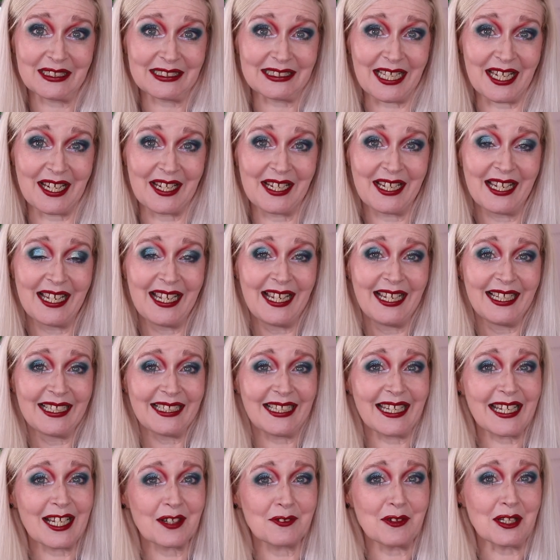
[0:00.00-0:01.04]
So I
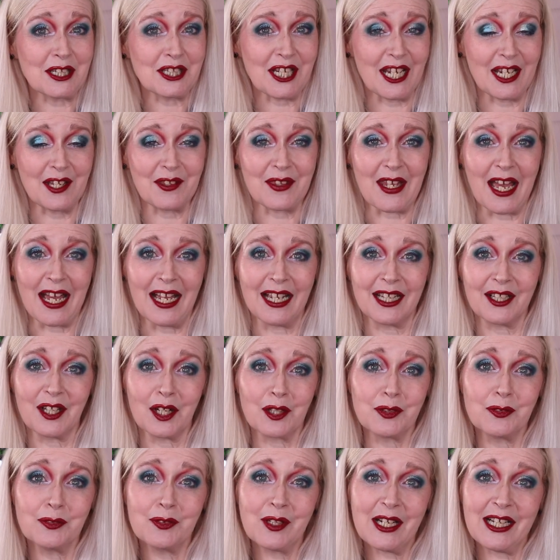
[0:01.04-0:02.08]
think I've achieved that, and I
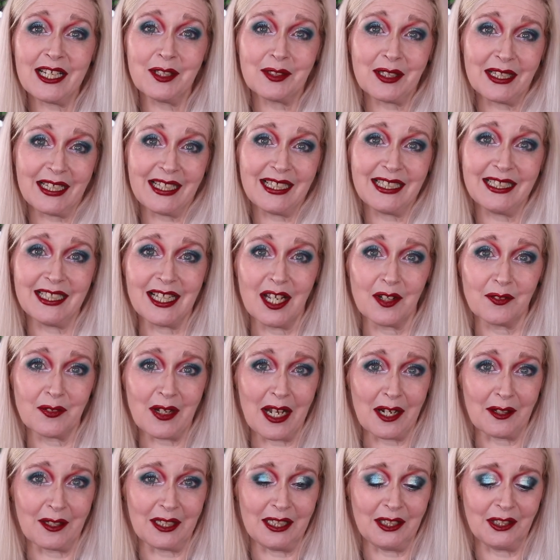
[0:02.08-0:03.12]
really, really love
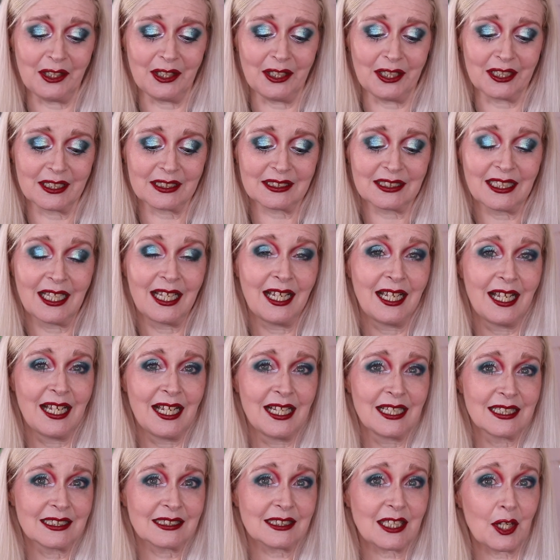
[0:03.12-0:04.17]
how it looks.
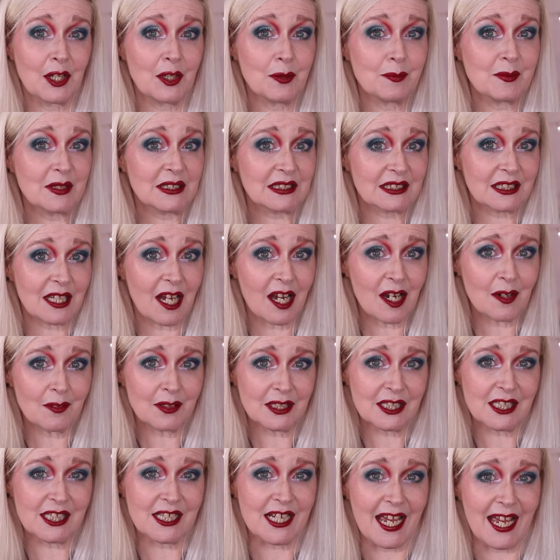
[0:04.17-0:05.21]
So mascara
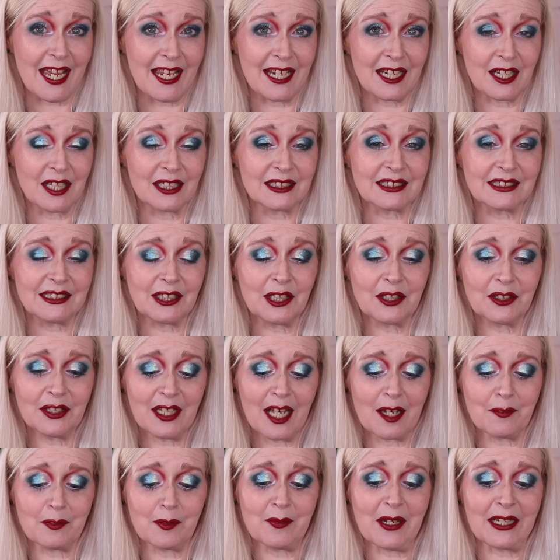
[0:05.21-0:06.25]
today, I still
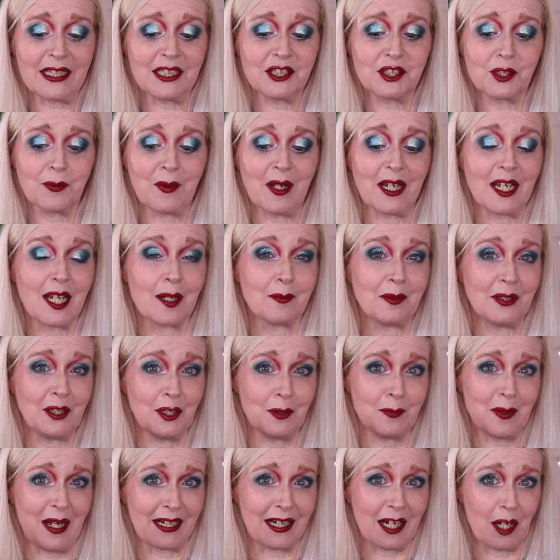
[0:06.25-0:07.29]
haven't managed to pick up a new
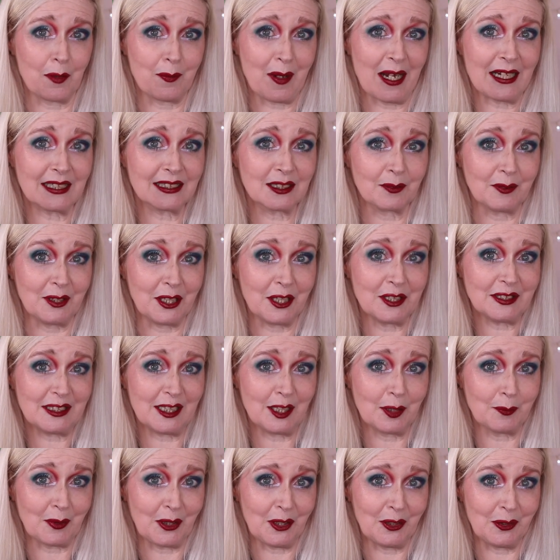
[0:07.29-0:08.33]
BadGal bag, so we're using
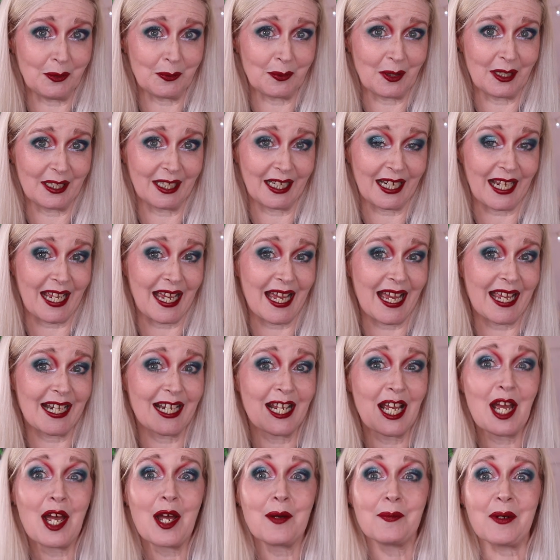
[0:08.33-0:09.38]
the blue one again,
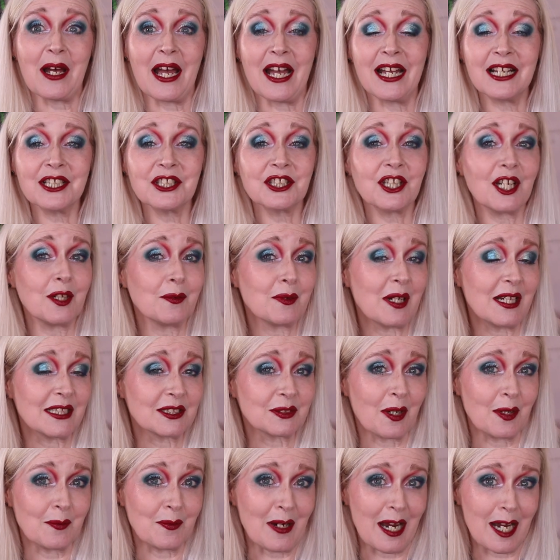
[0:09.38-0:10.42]
but actually it works
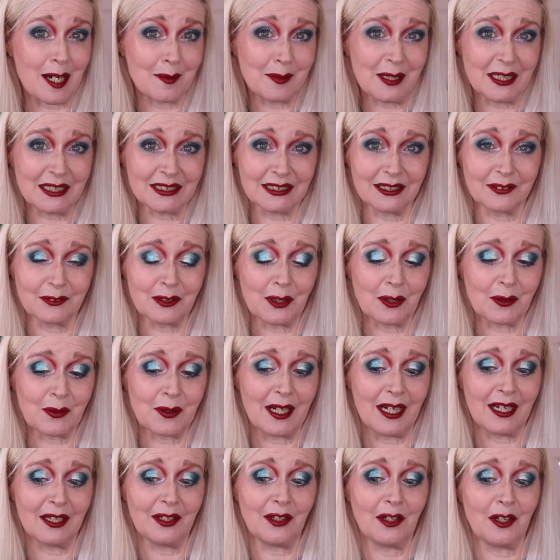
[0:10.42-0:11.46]
quite well because I've got
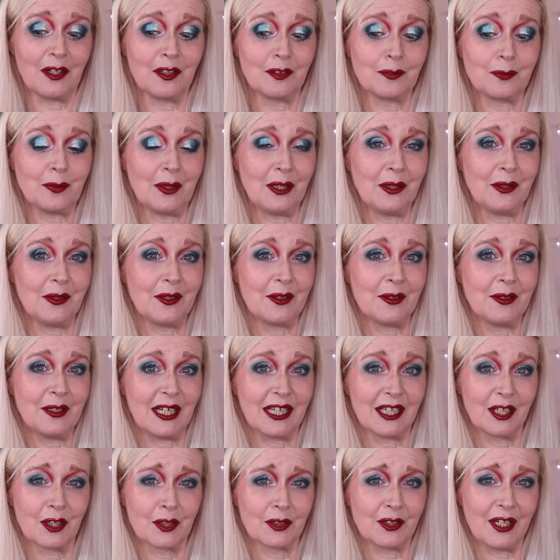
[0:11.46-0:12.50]
quite a lot of blue
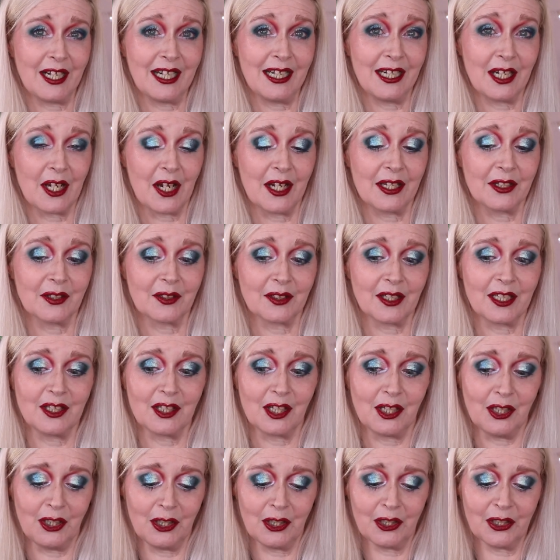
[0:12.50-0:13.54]
and green going on in
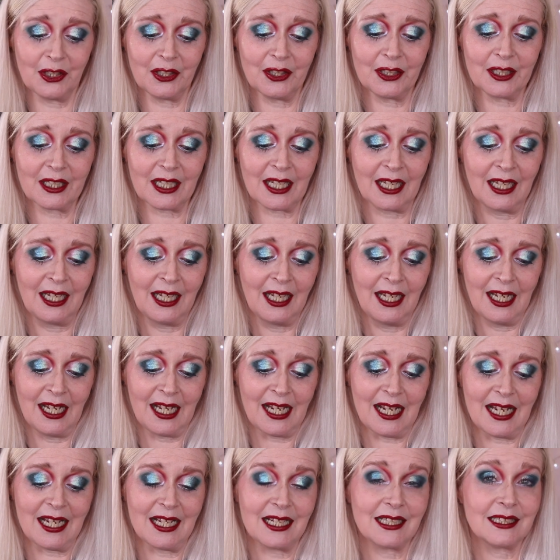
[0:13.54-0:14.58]
the look.
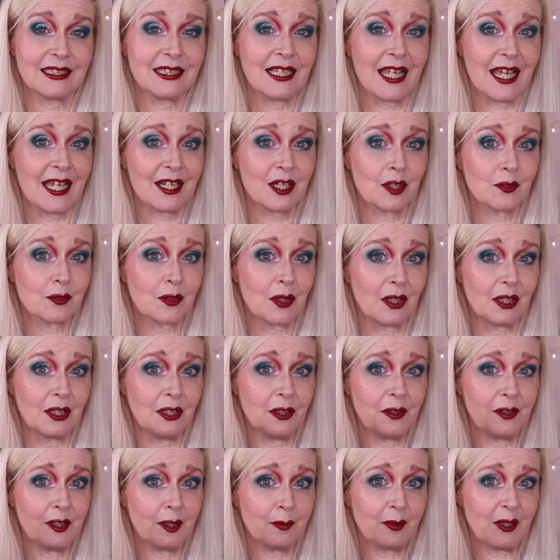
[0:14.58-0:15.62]
And then I've got
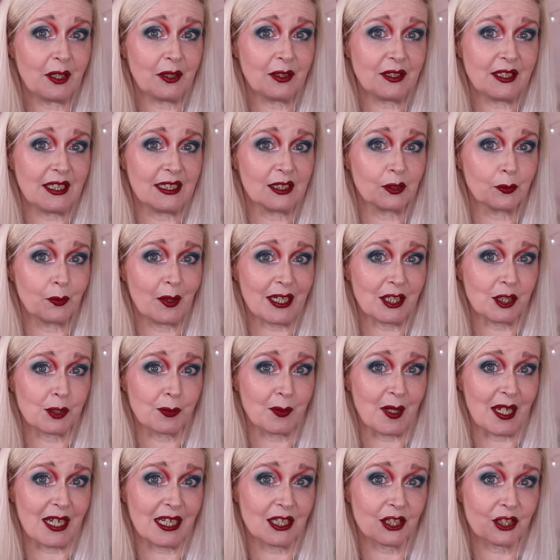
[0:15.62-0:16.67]
Lunar Beauty's Witch
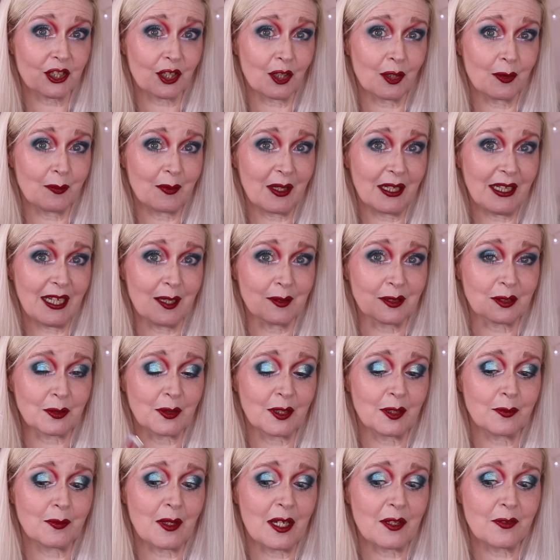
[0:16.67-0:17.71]
Bitch on my lips,
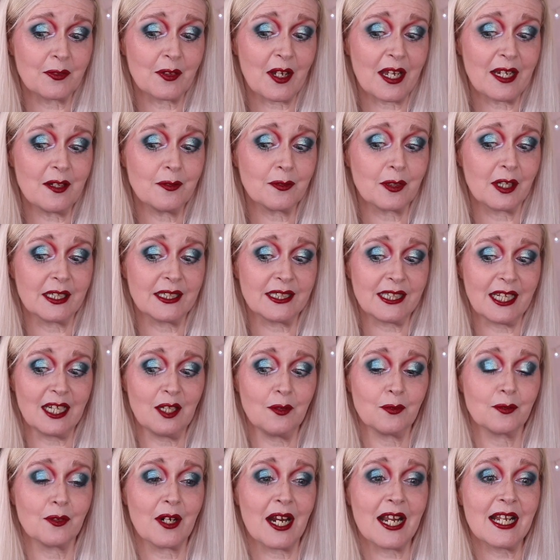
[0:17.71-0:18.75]
one of my favourite
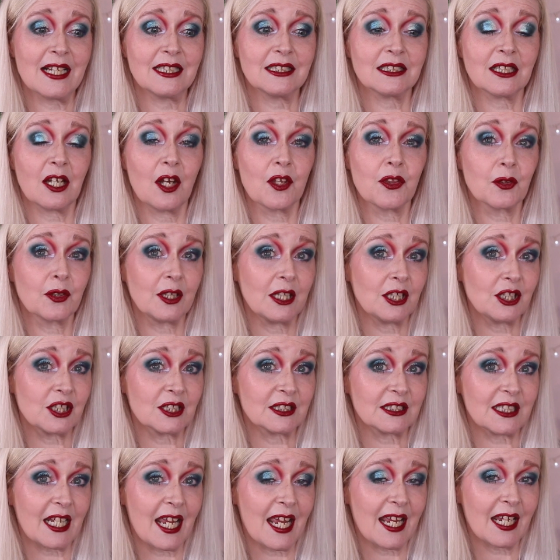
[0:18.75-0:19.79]
deep reds. I thought it
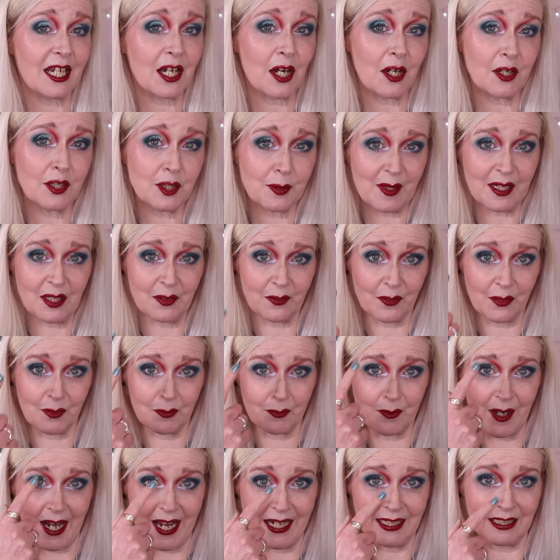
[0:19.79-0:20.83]
just echoed a bit of the
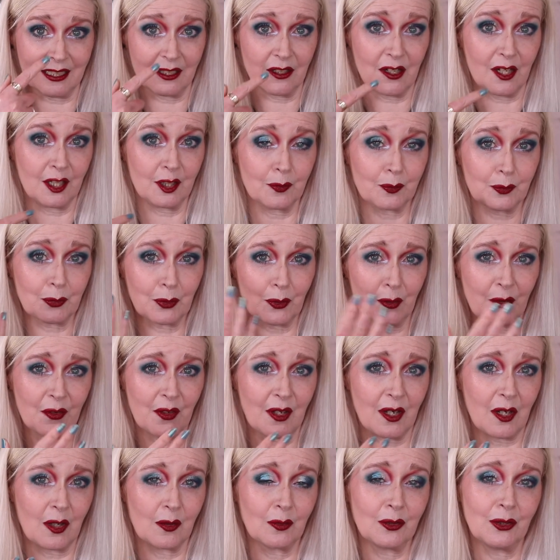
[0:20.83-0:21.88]
red and kind of brought the
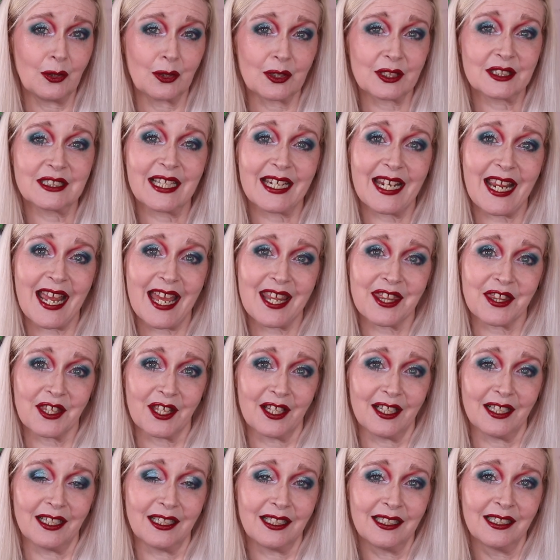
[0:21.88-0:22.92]
whole look
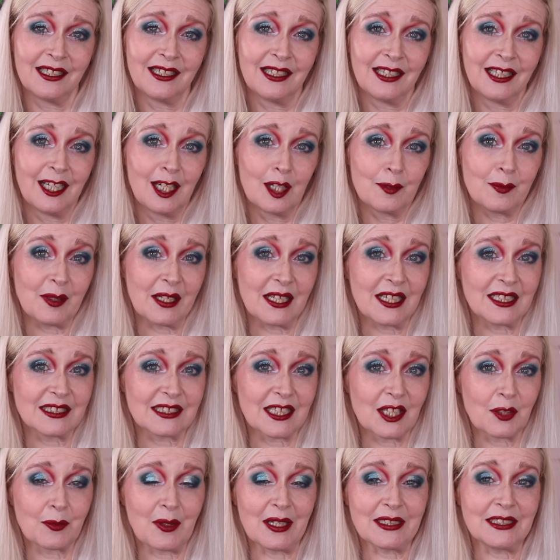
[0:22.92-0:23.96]
together, because
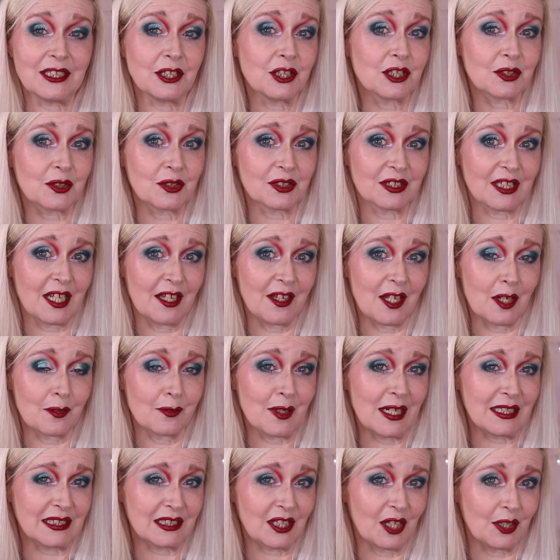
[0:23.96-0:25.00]
otherwise it just looks like that
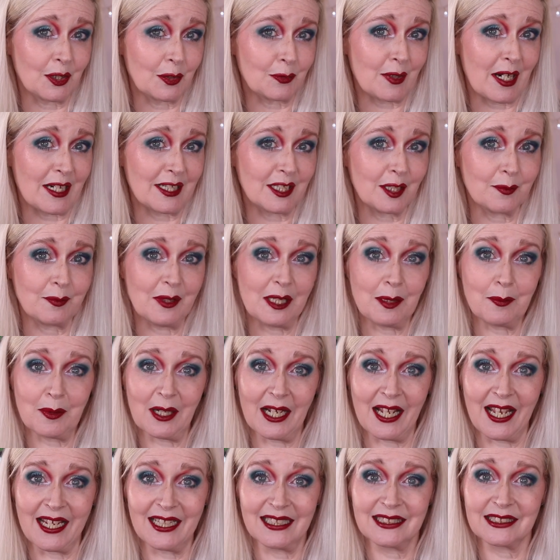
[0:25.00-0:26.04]
red's kind of randomly
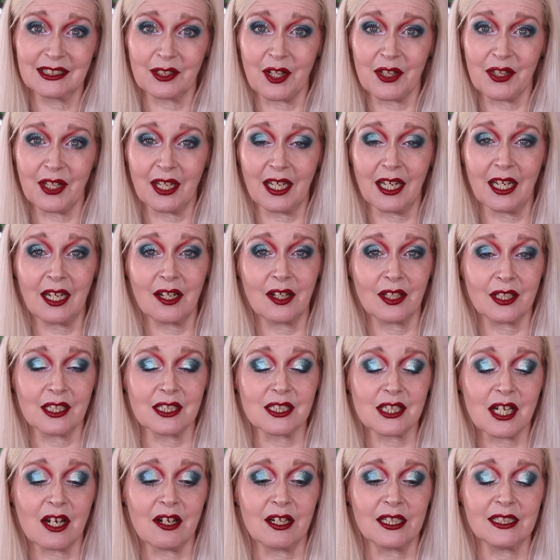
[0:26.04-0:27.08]
placed. So I think it kind of
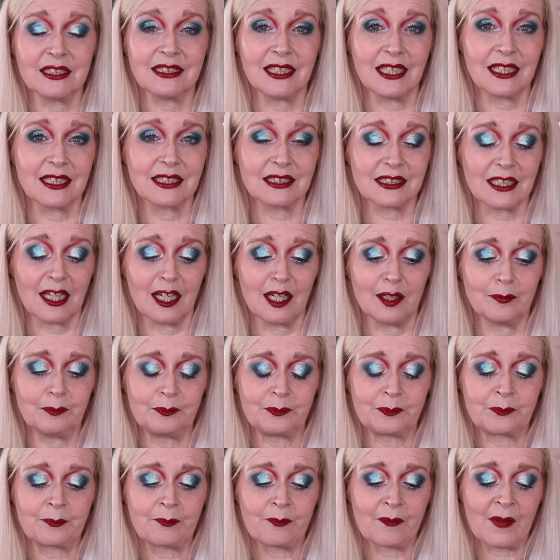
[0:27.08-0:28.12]
ties things up.
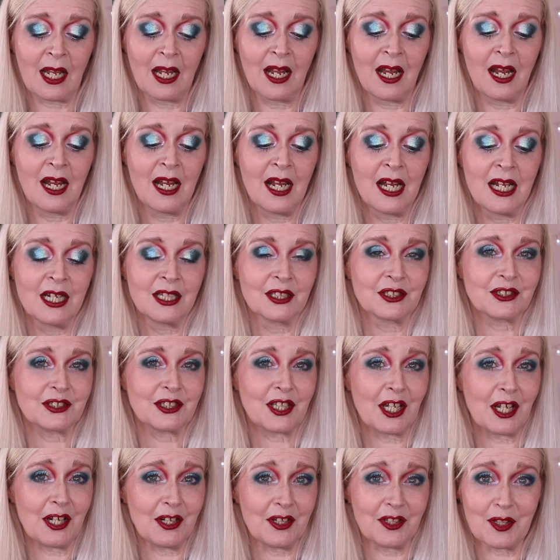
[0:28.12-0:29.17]

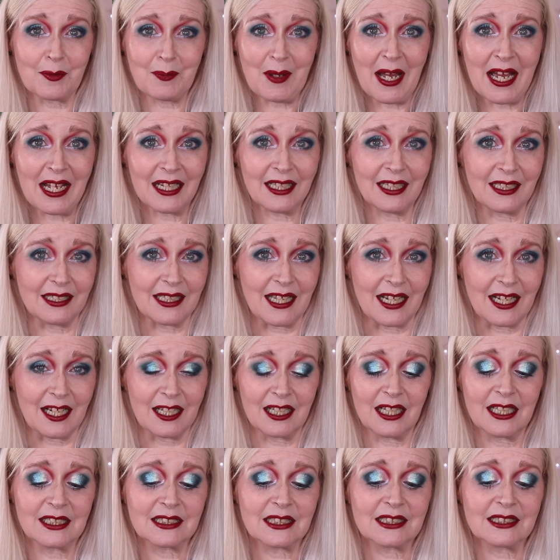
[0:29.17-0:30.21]
So the palette then,
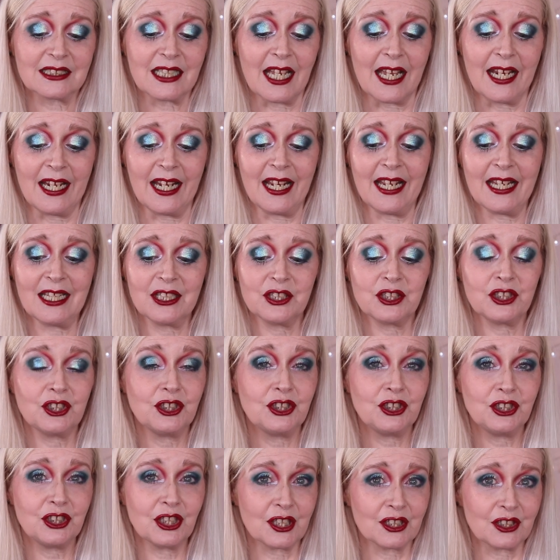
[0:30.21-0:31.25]
as I say, it's
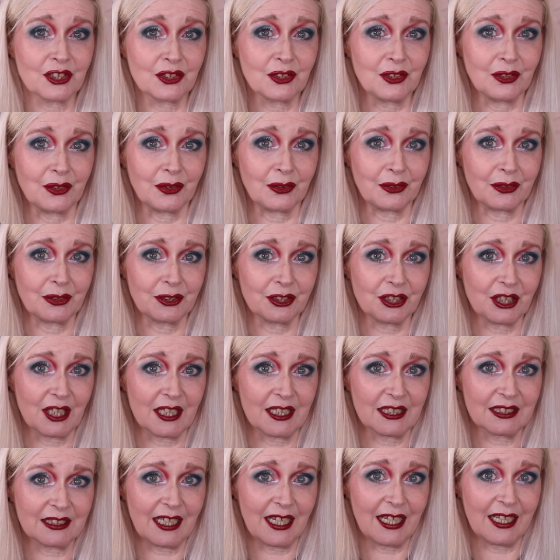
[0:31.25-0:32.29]
just
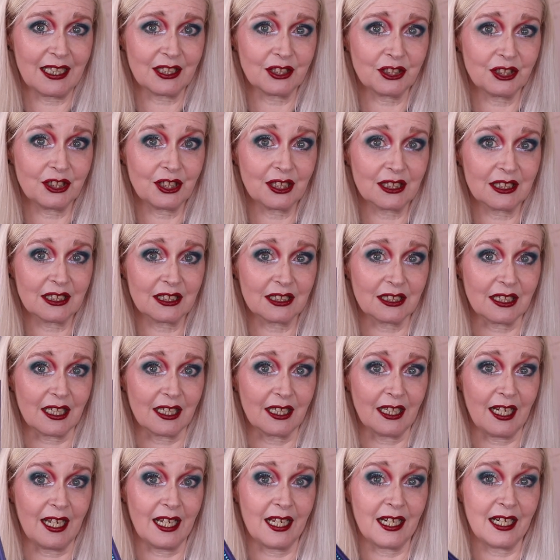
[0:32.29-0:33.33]
gorgeous. It's just
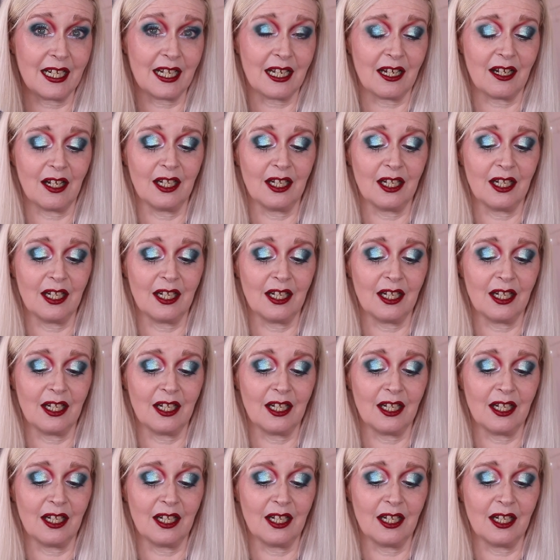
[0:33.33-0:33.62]
stunning.